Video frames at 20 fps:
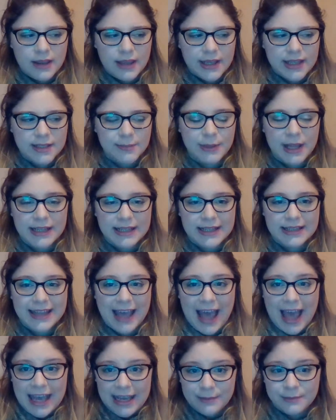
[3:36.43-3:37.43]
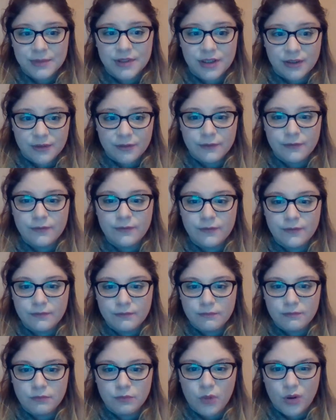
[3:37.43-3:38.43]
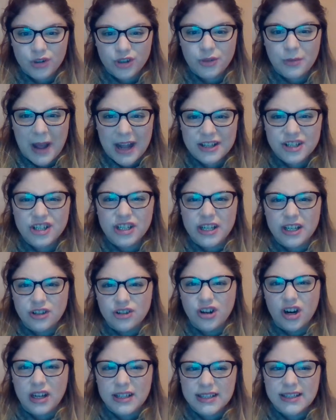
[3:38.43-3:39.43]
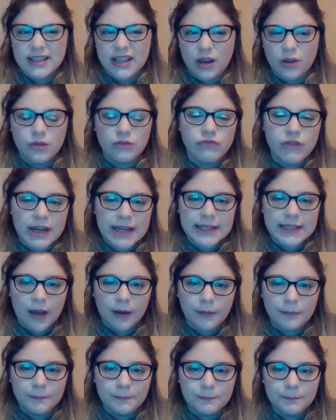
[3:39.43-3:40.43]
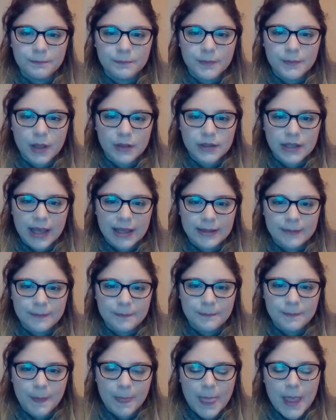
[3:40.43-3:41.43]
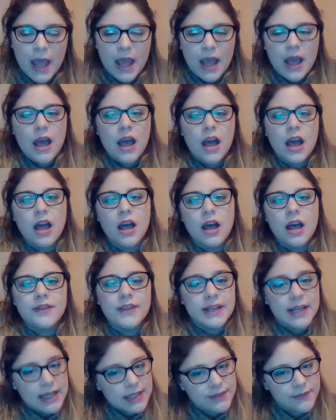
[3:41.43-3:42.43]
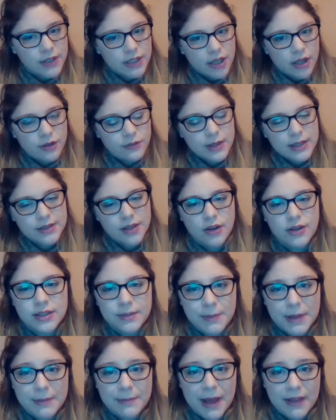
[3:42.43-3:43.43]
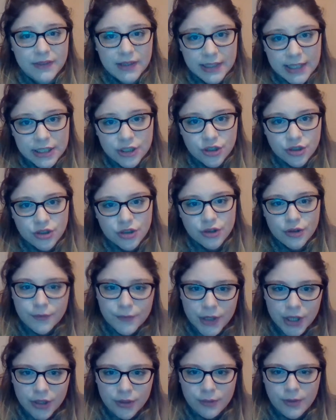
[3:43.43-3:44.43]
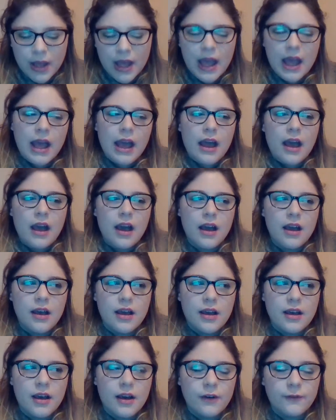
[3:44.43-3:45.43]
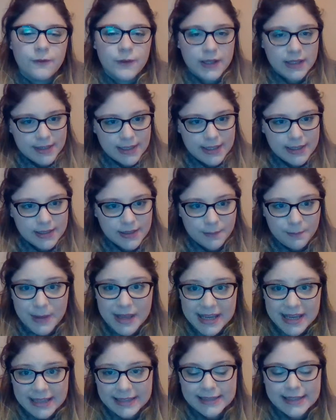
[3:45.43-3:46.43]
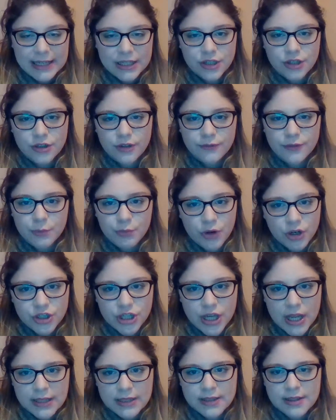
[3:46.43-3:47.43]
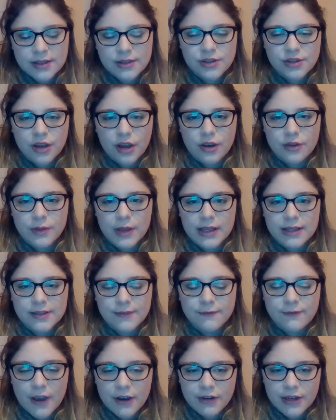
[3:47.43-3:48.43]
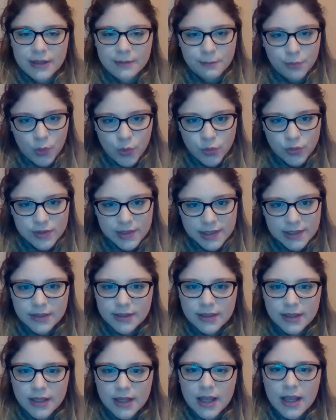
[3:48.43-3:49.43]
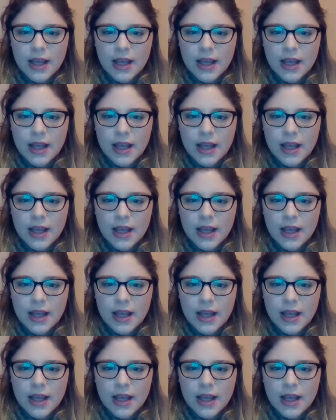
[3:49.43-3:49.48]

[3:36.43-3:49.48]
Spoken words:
explaining the aims of what you actually are trying to tell the reader. Okay. The next video is going to be about the literature review. Obviously, it's the biggest section of your project, so it's very important.